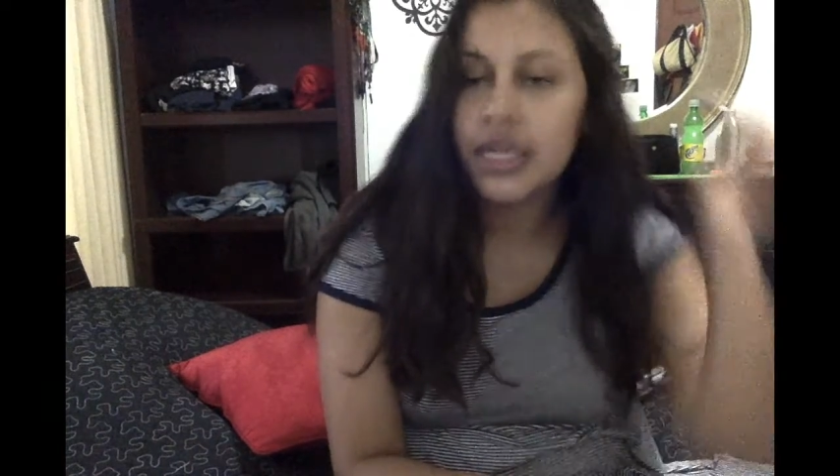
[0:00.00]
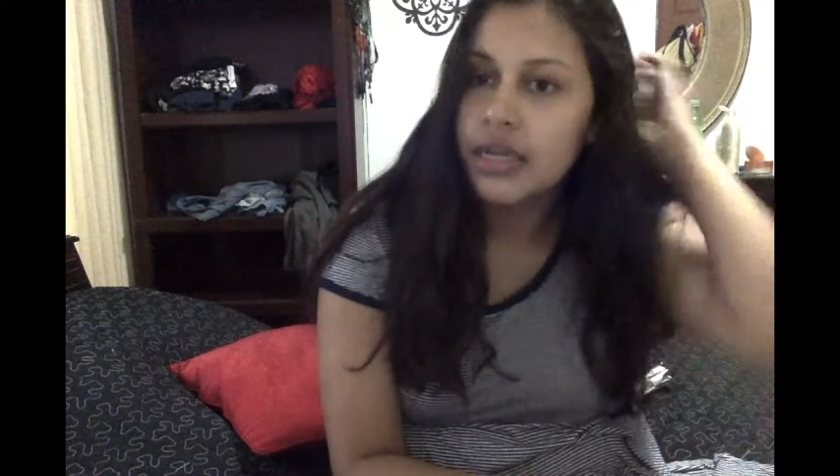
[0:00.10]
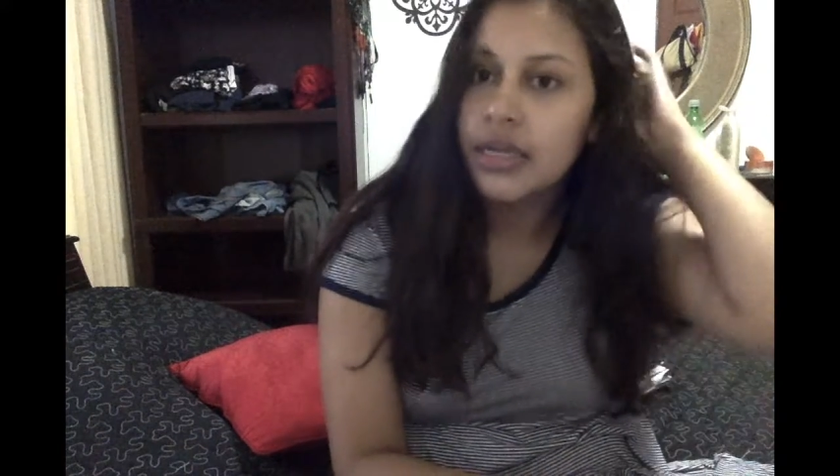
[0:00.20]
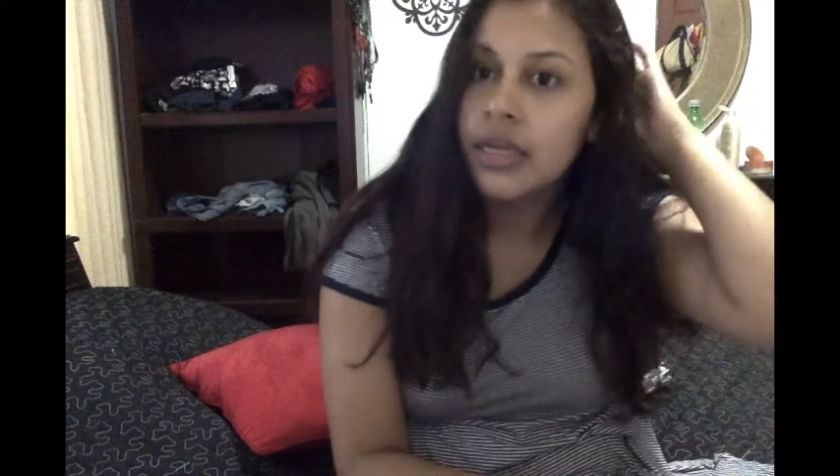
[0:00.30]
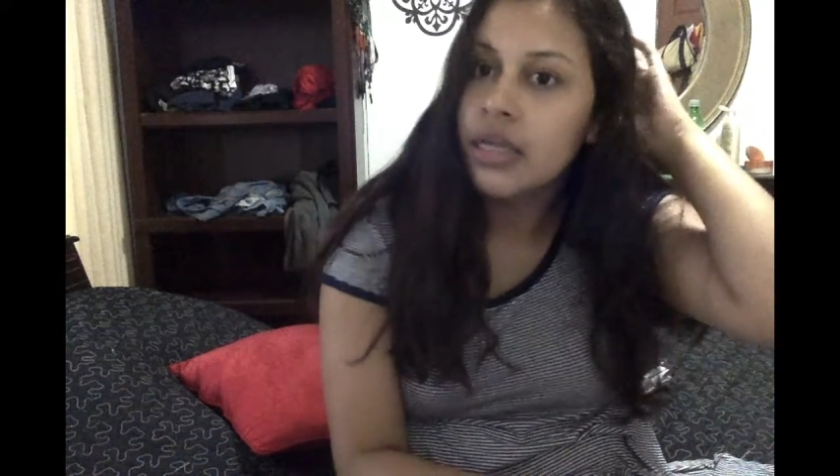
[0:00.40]

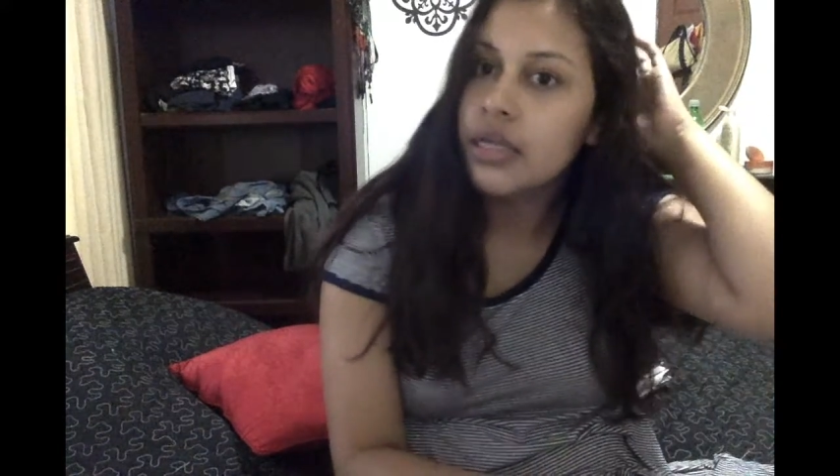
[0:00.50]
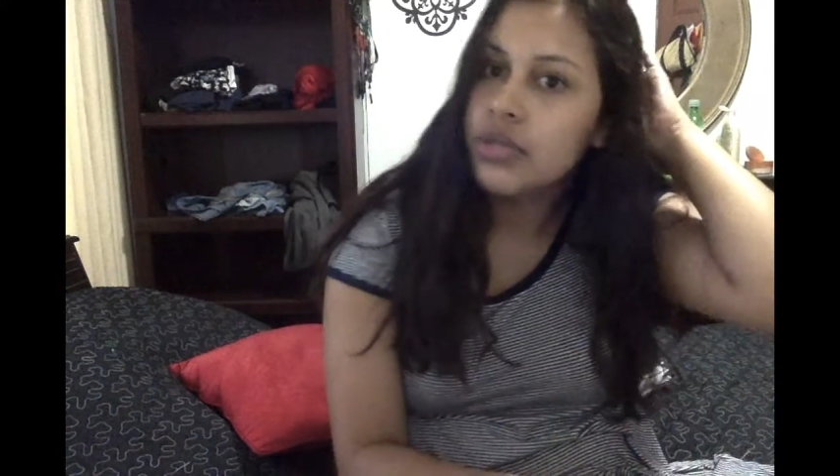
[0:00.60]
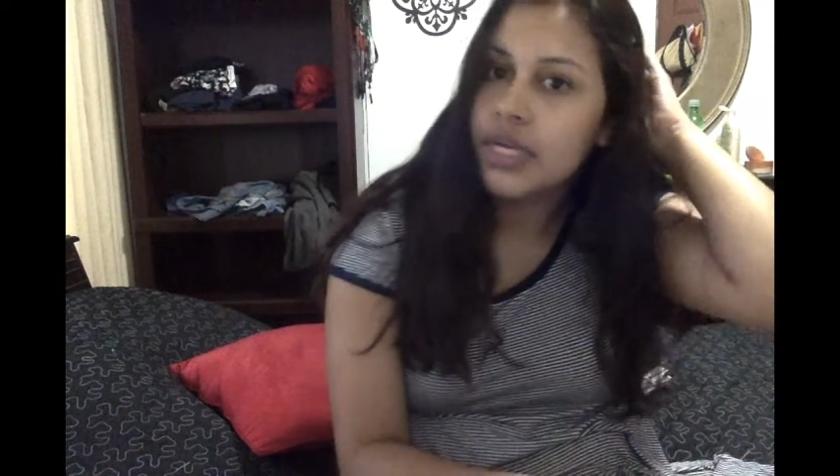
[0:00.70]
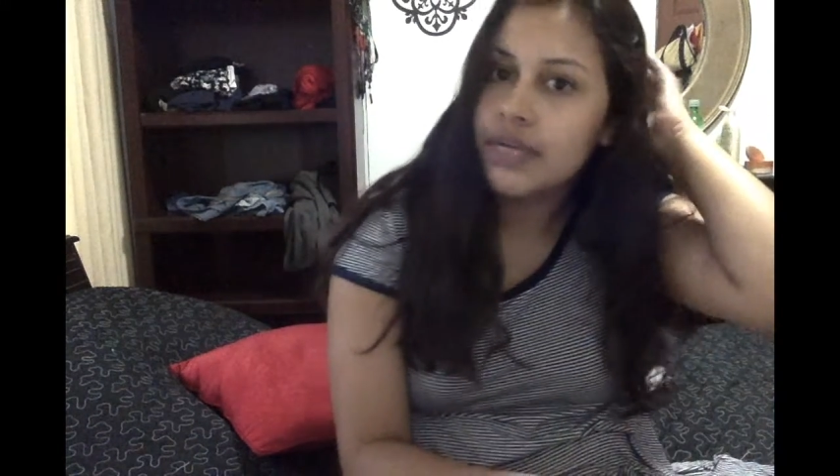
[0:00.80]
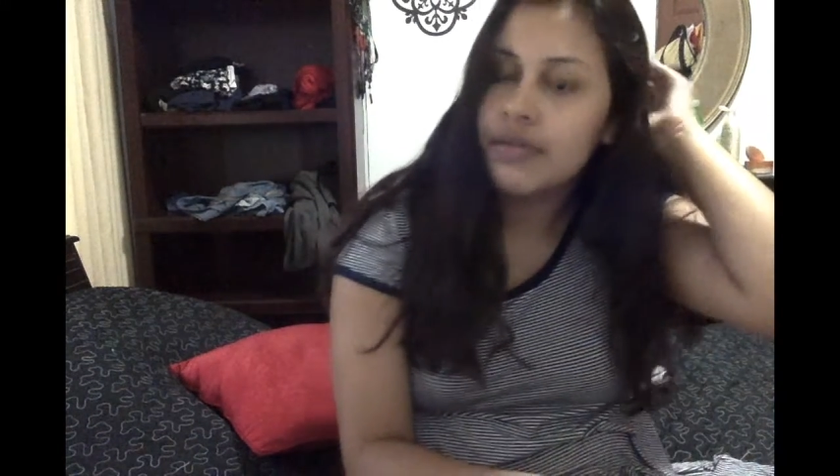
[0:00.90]
and
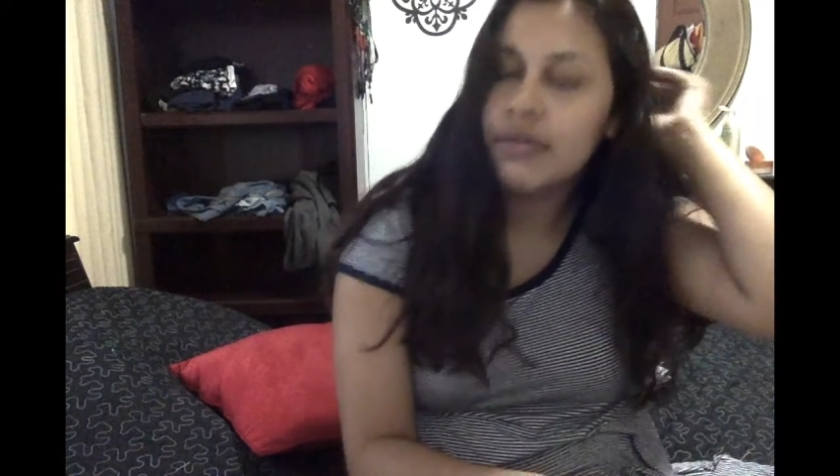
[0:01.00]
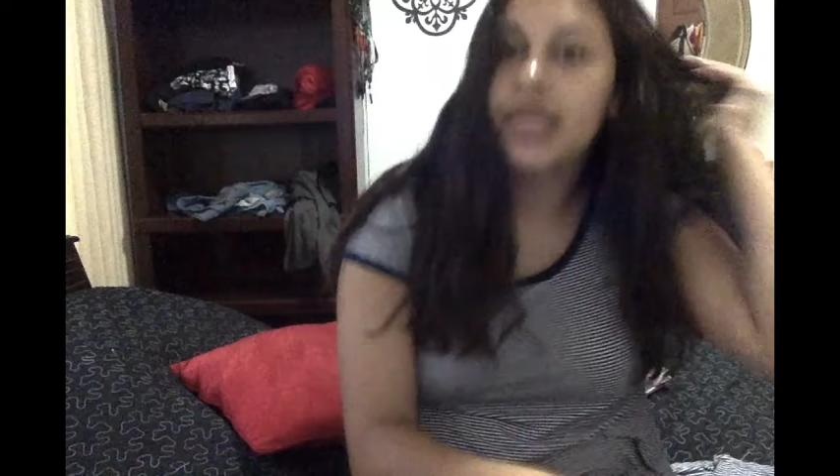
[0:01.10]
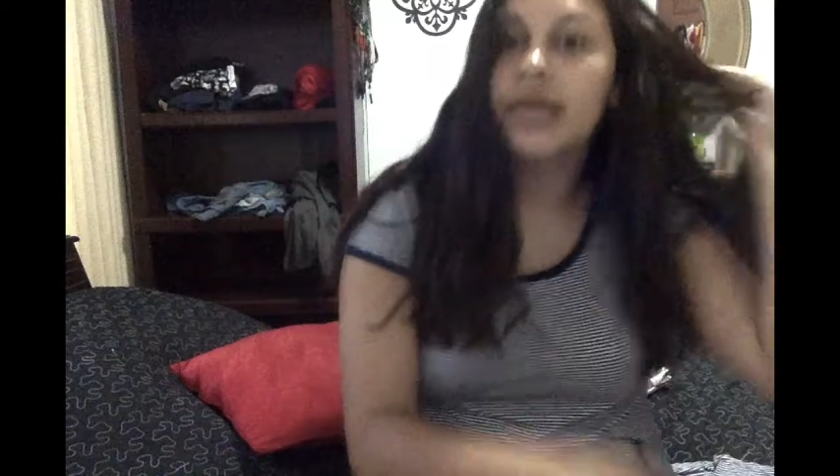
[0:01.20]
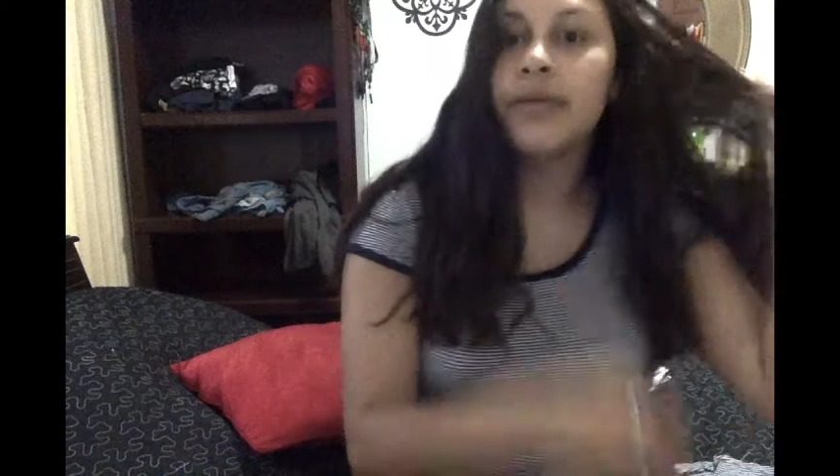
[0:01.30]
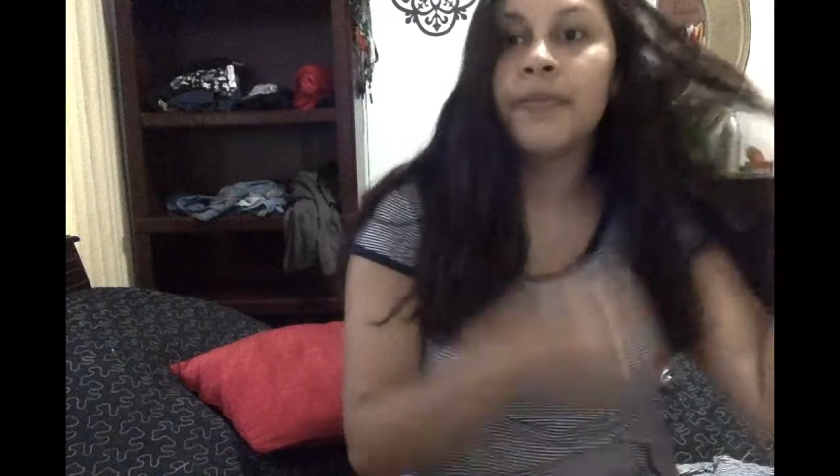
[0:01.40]
trying to
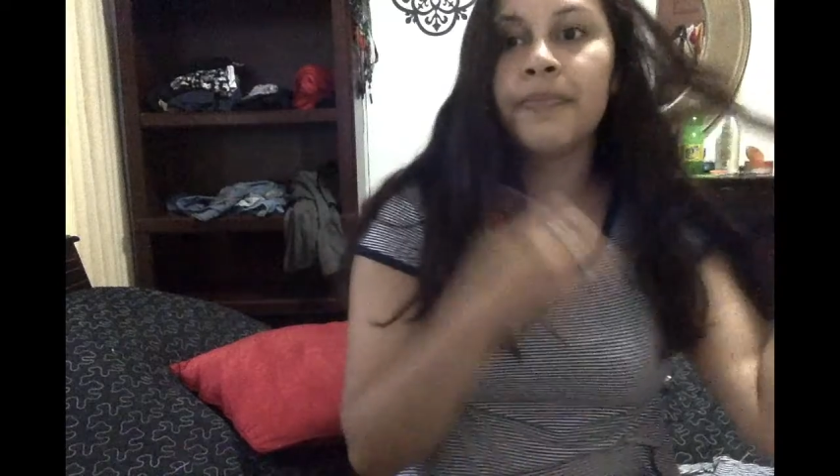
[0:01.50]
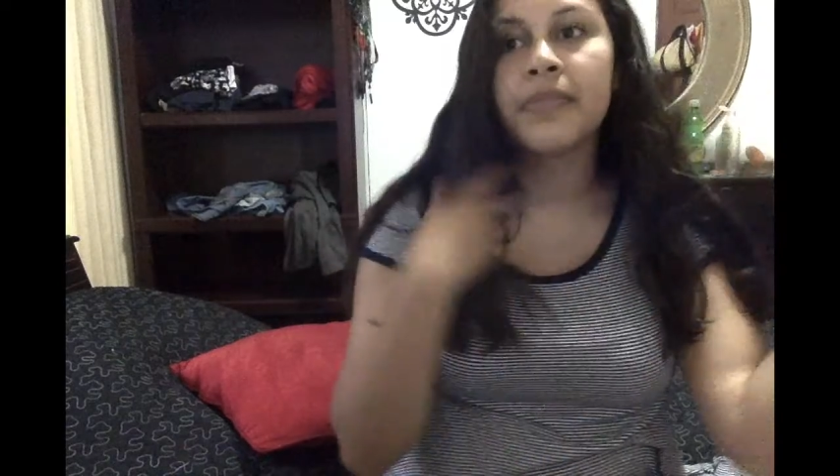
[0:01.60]
like